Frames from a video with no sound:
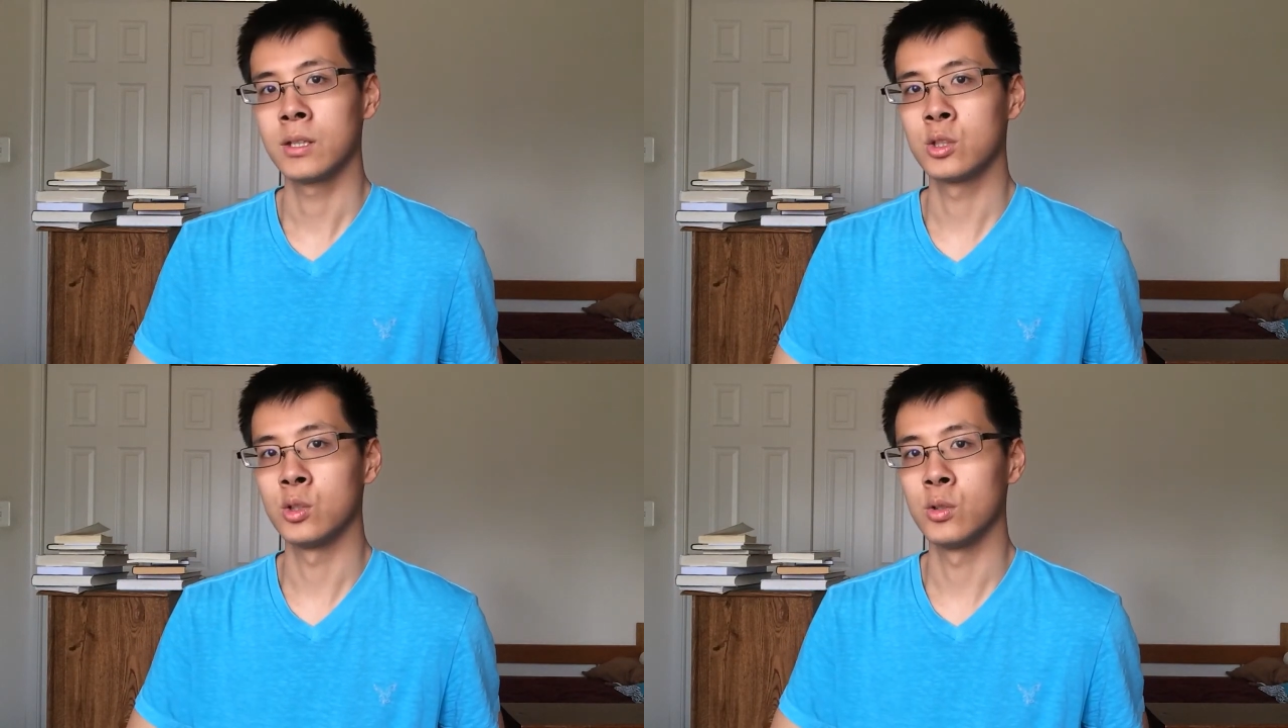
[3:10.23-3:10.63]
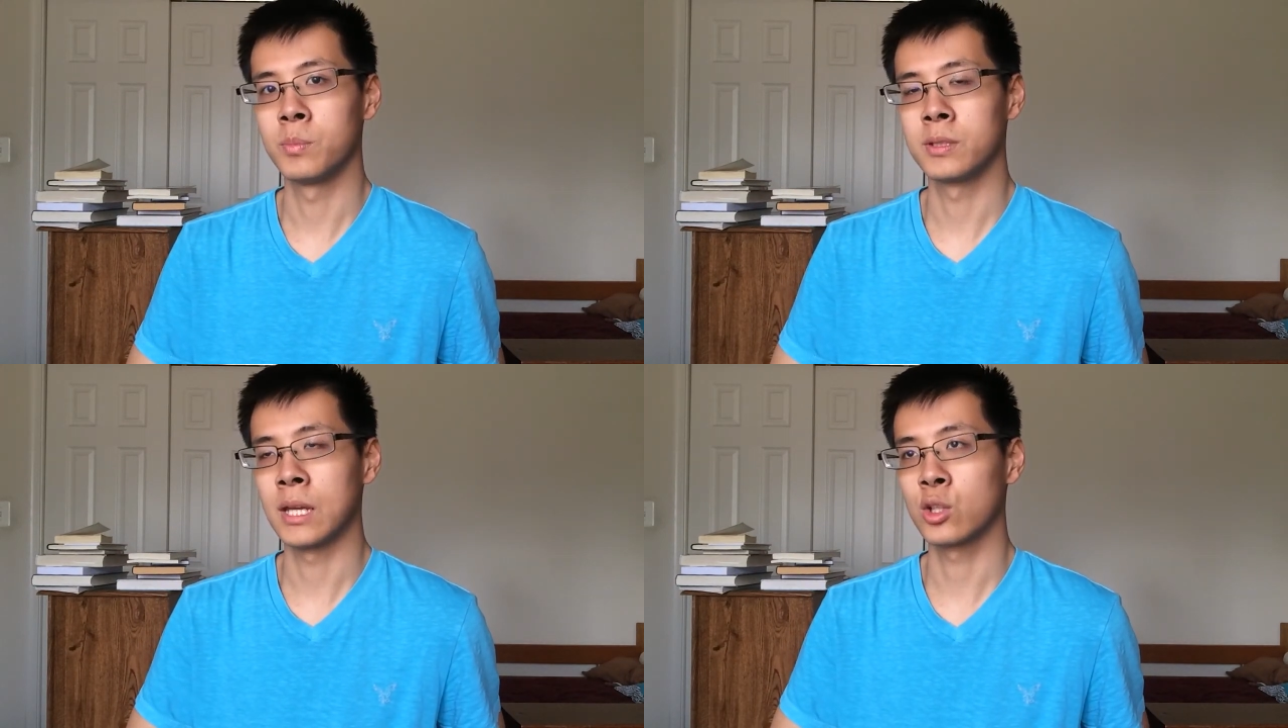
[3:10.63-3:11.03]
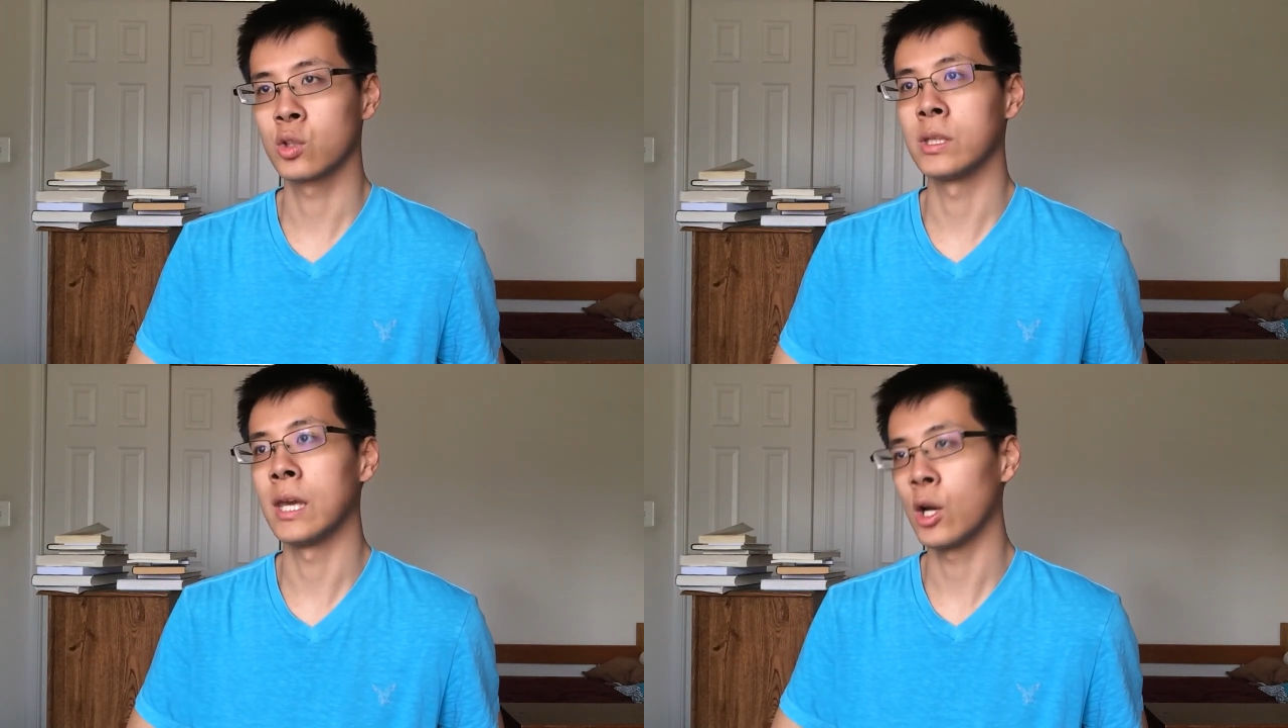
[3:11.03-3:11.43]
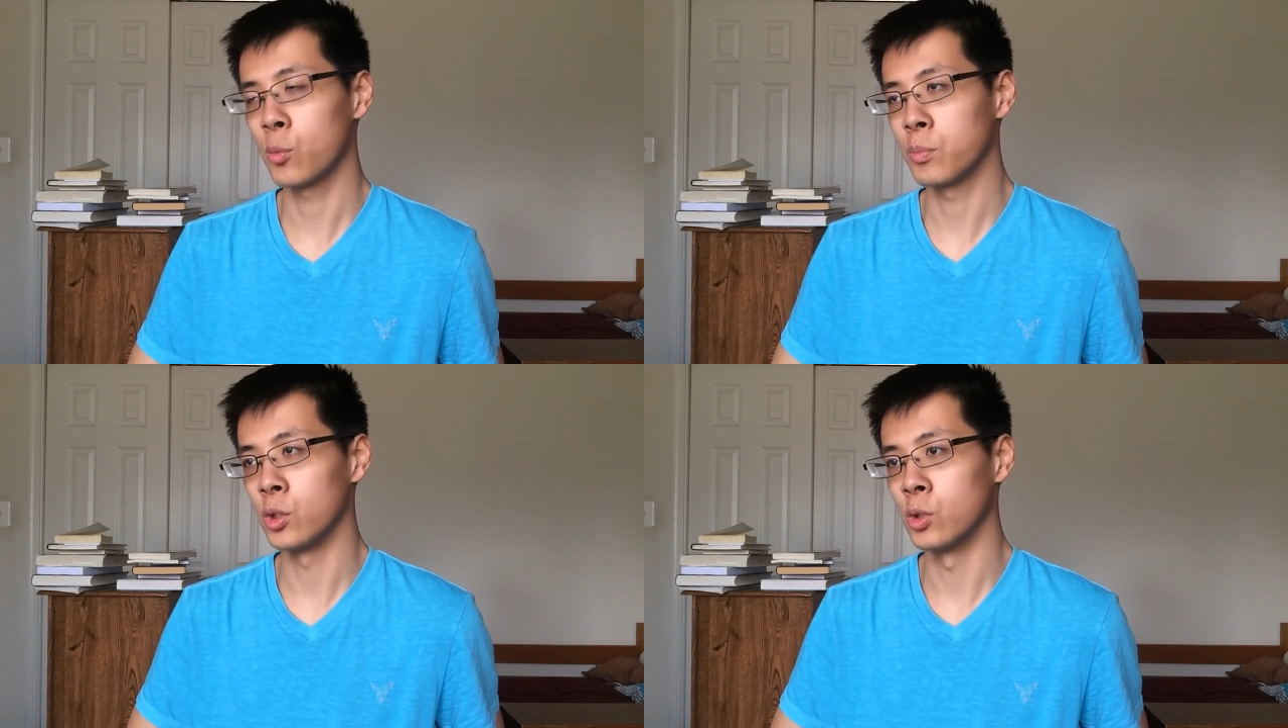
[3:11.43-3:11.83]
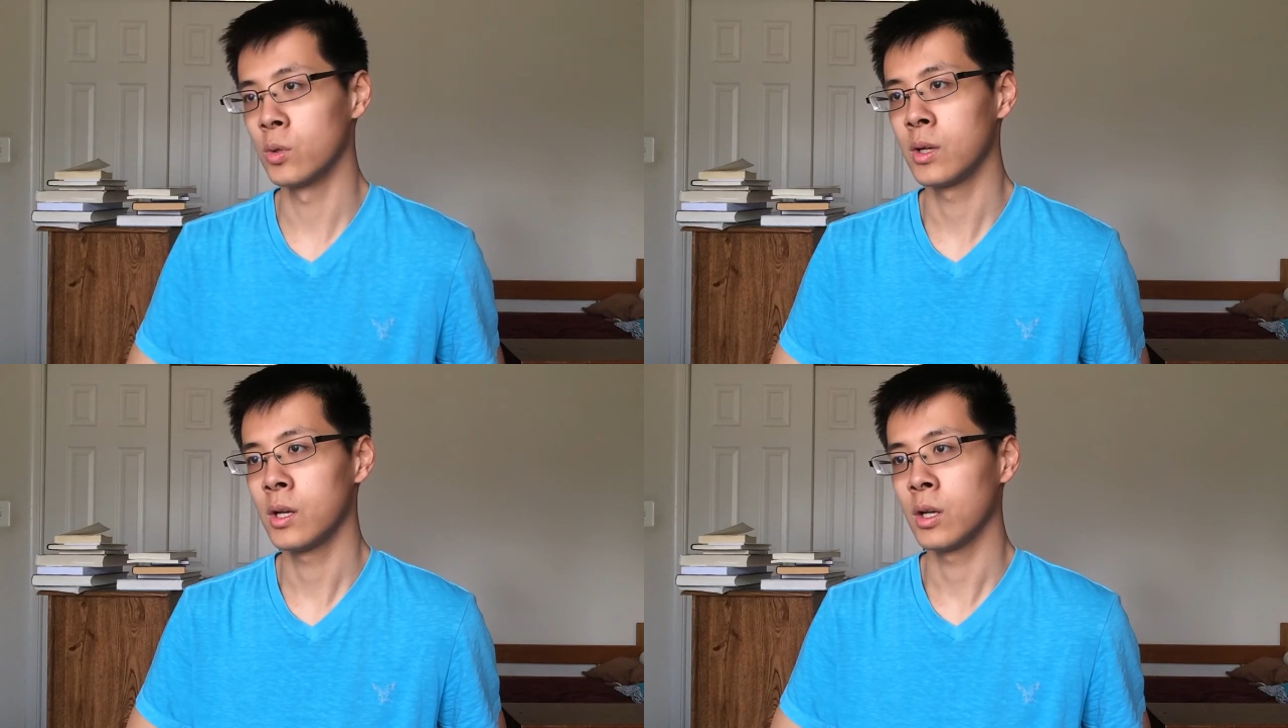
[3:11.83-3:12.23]
to potentially help
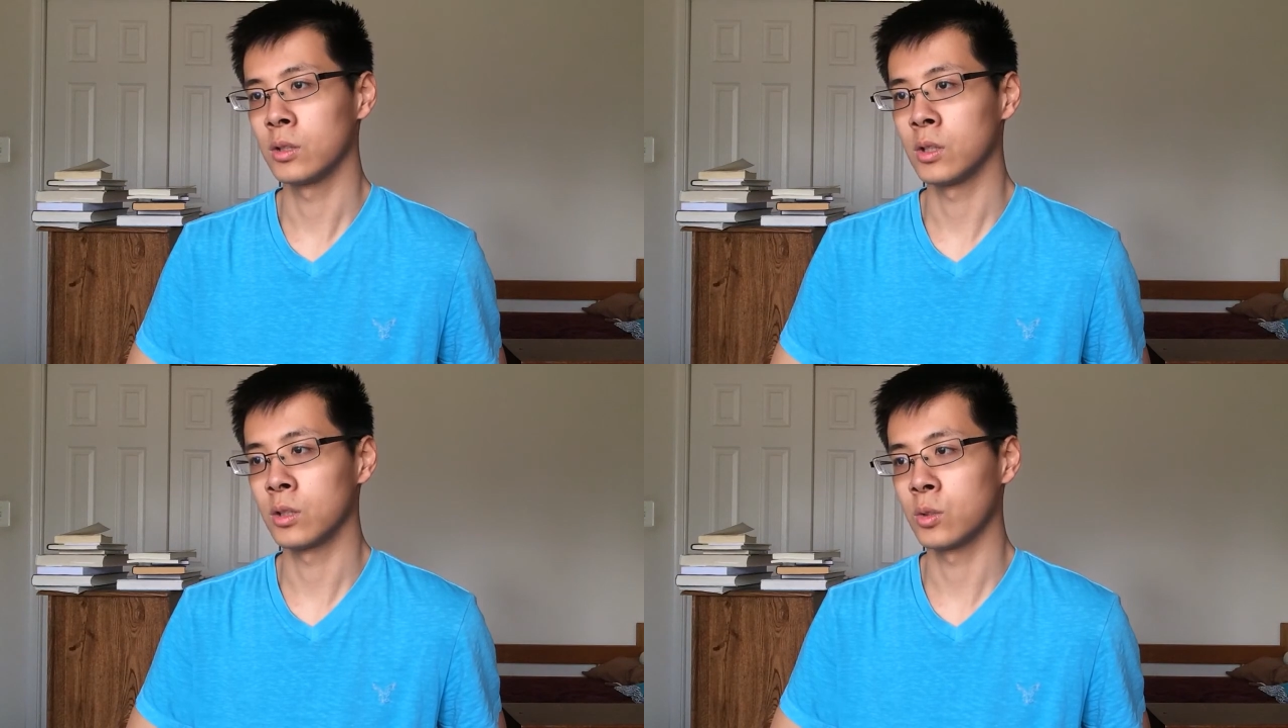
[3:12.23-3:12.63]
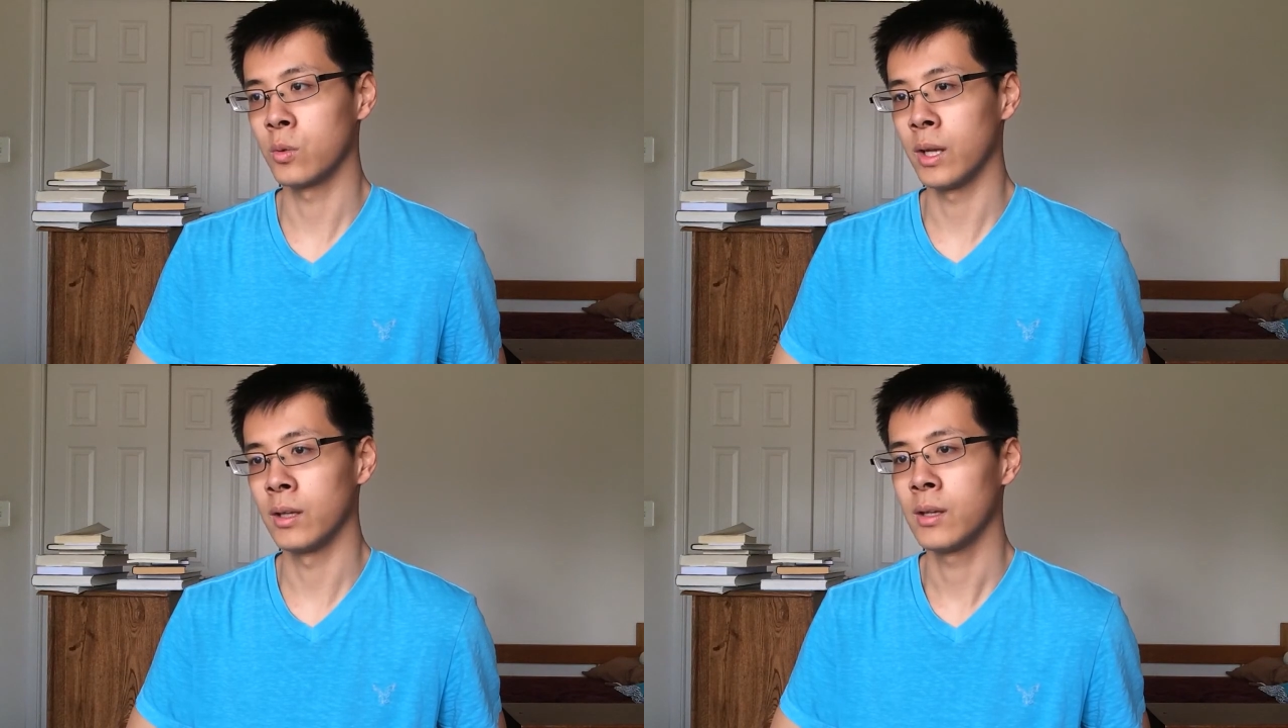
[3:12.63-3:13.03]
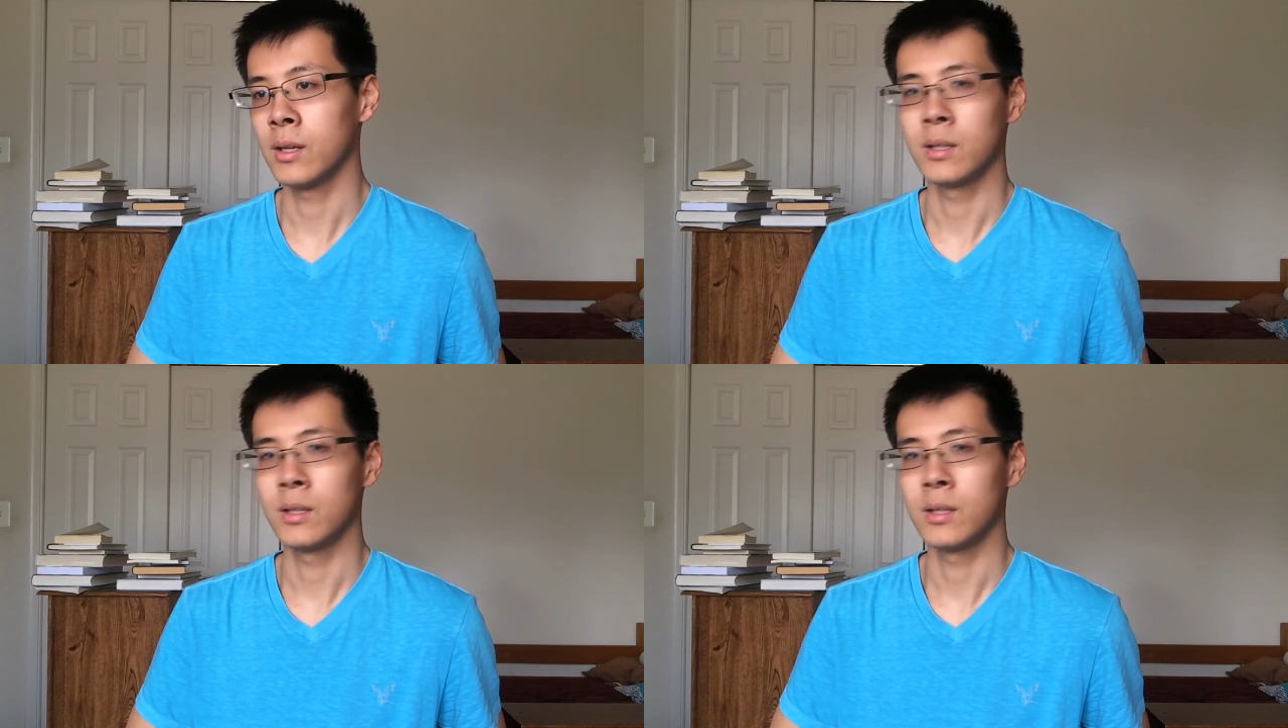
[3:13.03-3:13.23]
you along the way.